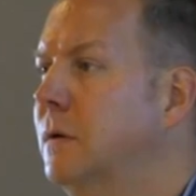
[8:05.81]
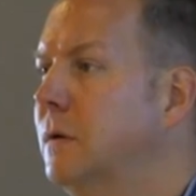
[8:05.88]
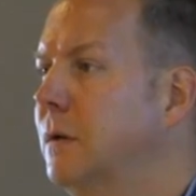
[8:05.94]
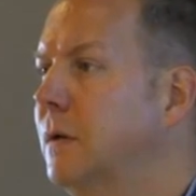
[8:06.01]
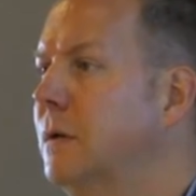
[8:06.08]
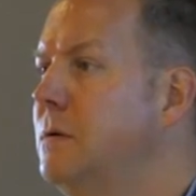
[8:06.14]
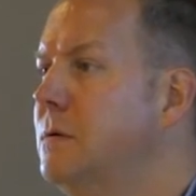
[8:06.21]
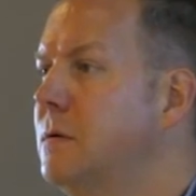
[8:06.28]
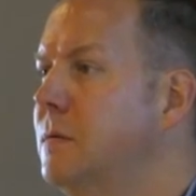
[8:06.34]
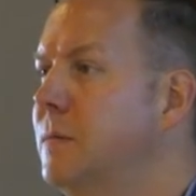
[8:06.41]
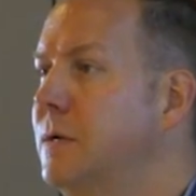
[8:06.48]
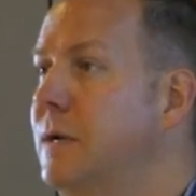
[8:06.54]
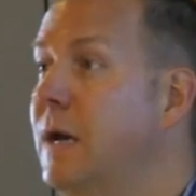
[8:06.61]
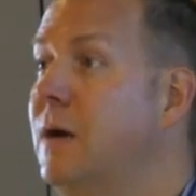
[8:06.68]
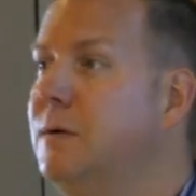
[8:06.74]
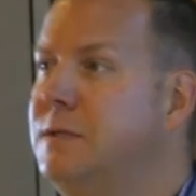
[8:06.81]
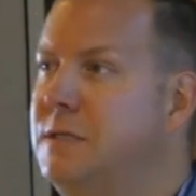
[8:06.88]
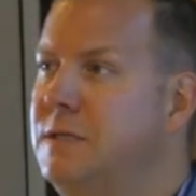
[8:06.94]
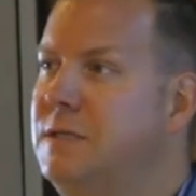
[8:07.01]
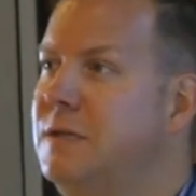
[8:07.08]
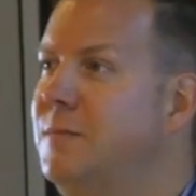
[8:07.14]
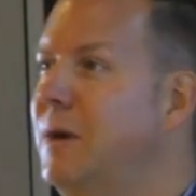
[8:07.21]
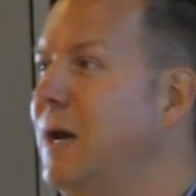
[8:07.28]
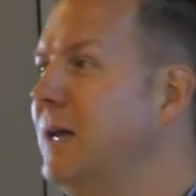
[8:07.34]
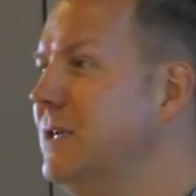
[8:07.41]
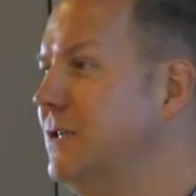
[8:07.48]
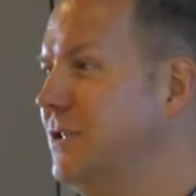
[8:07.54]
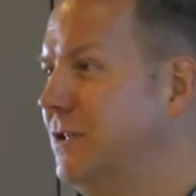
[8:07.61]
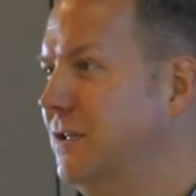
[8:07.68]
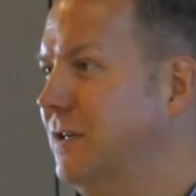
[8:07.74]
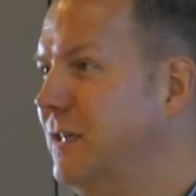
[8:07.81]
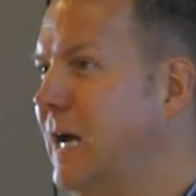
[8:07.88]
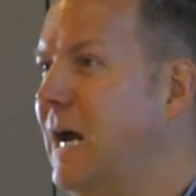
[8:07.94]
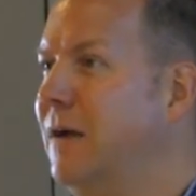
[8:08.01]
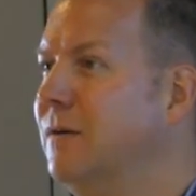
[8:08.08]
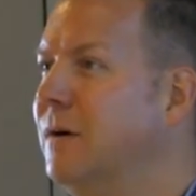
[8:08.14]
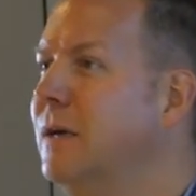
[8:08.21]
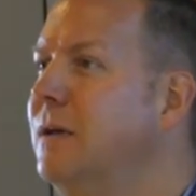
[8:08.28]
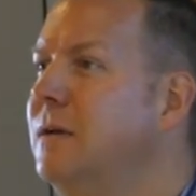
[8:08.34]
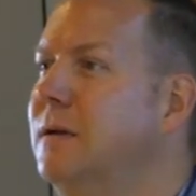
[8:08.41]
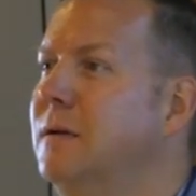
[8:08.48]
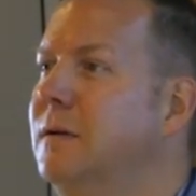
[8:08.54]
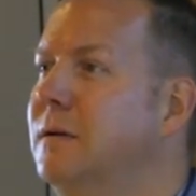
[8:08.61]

Okay? But now it's easy to manage that, right?